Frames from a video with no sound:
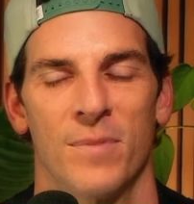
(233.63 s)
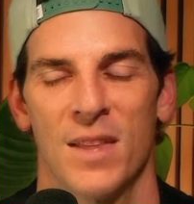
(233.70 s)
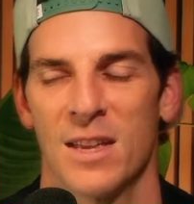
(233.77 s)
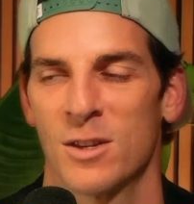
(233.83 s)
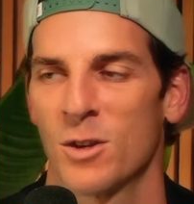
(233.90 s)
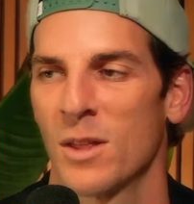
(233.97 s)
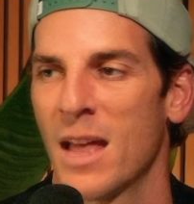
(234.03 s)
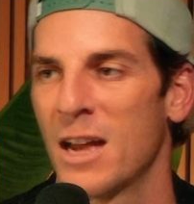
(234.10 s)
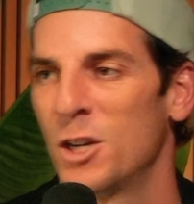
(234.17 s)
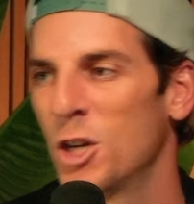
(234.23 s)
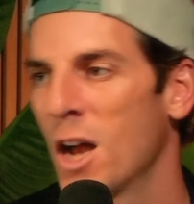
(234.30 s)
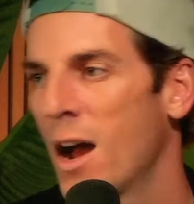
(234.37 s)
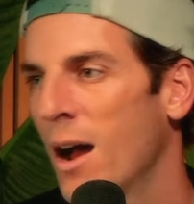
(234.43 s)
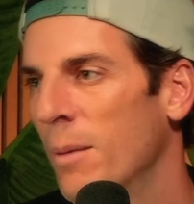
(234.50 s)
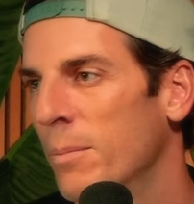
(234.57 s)
This or that
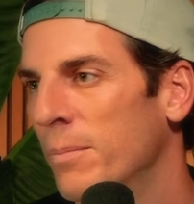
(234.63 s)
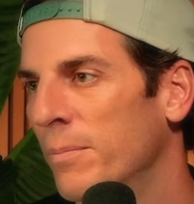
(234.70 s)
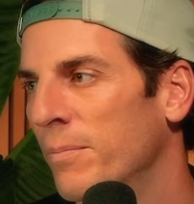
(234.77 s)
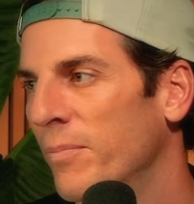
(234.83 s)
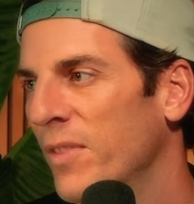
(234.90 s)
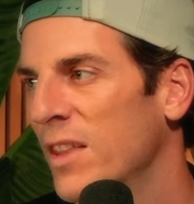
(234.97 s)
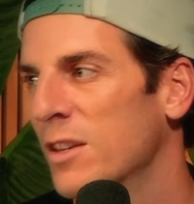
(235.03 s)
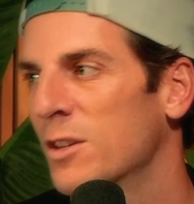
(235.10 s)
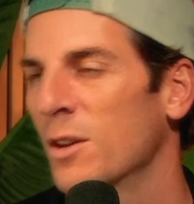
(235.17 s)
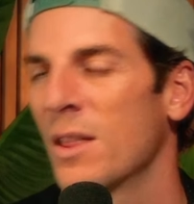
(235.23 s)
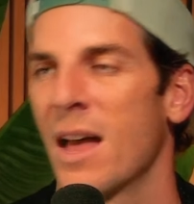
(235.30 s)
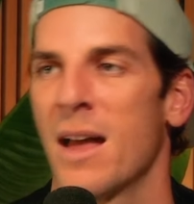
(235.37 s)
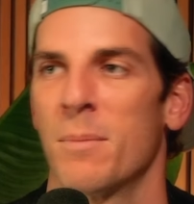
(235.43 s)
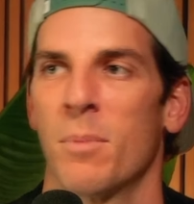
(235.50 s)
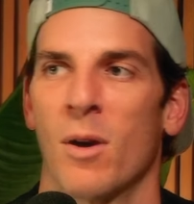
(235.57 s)
job, this or
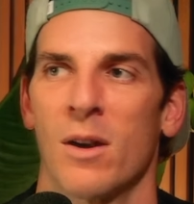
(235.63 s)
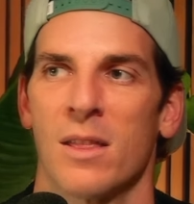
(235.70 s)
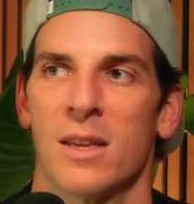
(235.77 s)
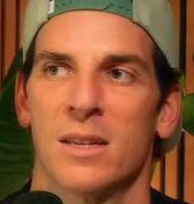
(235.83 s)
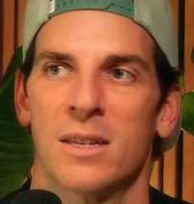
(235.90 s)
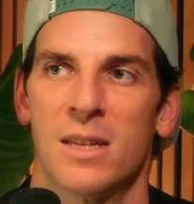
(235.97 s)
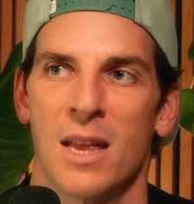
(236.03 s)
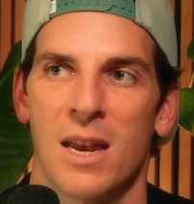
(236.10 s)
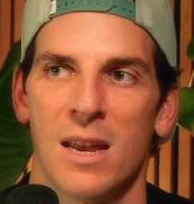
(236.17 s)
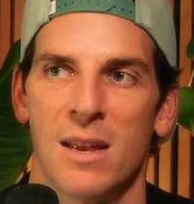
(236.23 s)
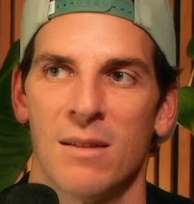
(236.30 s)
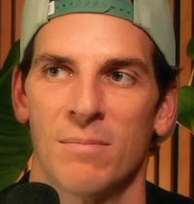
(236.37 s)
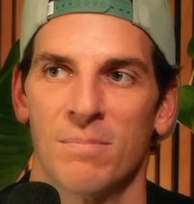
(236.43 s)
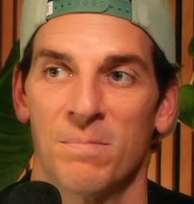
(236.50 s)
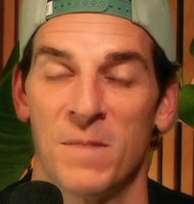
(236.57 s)
that part of this
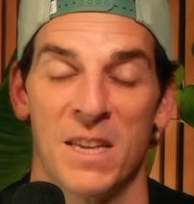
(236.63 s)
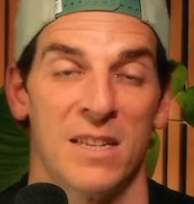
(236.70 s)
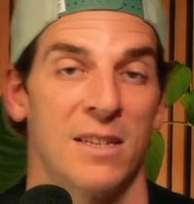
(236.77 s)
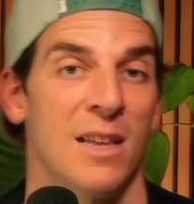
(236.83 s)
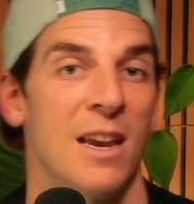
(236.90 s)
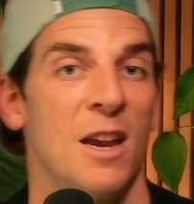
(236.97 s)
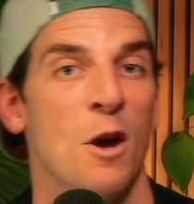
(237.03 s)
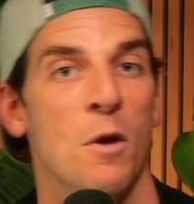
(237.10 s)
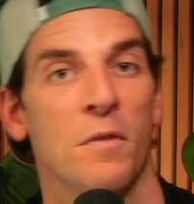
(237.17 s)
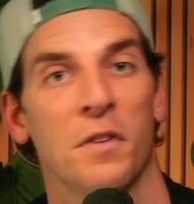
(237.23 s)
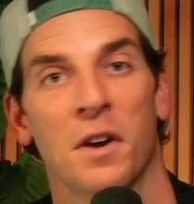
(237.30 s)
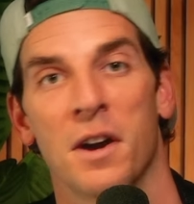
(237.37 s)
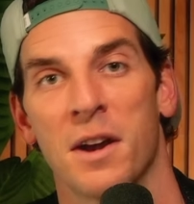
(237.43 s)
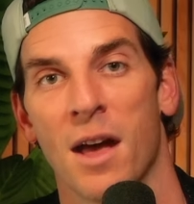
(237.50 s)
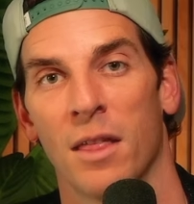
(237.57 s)
city
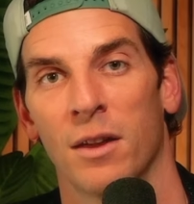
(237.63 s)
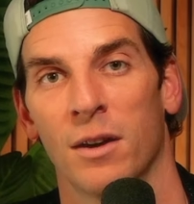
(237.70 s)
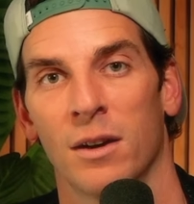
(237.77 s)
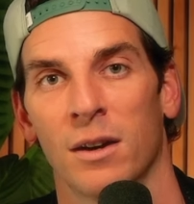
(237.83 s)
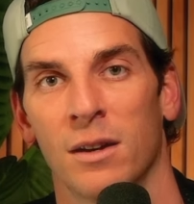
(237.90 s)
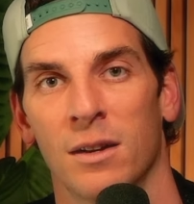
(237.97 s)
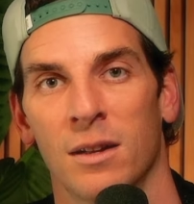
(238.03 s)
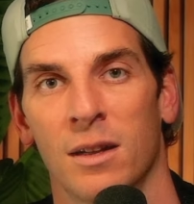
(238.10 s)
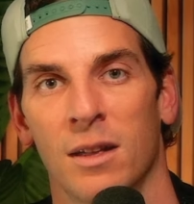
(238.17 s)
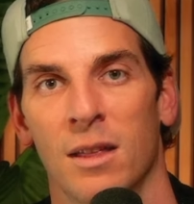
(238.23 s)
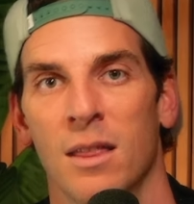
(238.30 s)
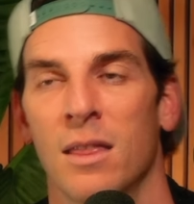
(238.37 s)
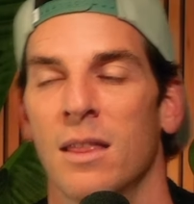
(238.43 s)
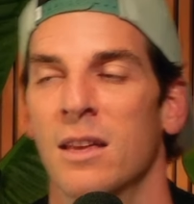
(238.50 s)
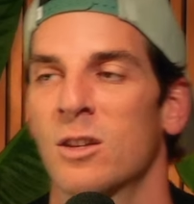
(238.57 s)
over another,
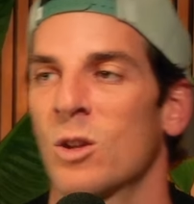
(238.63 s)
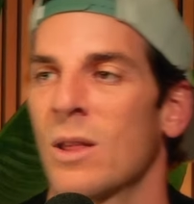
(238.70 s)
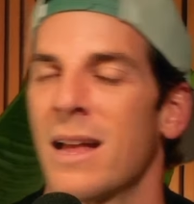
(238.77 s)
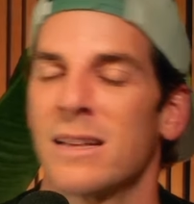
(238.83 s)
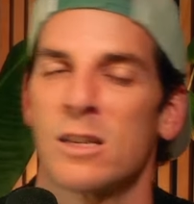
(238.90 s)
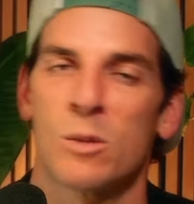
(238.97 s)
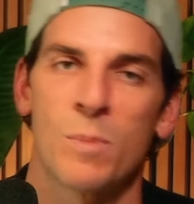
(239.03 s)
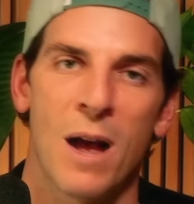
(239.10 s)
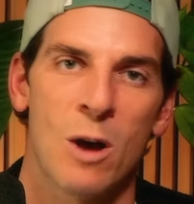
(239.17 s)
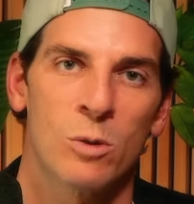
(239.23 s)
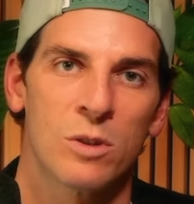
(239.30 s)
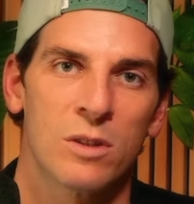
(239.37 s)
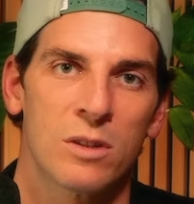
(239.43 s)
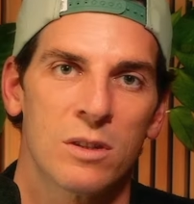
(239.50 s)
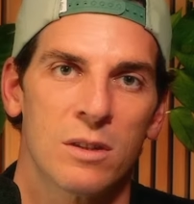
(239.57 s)
this or that
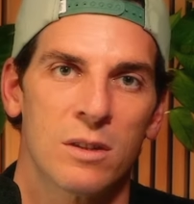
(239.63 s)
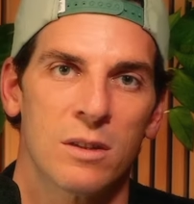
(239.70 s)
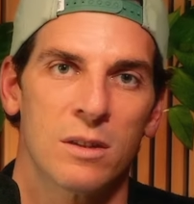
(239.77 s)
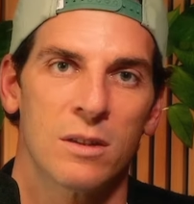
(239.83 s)
spouse.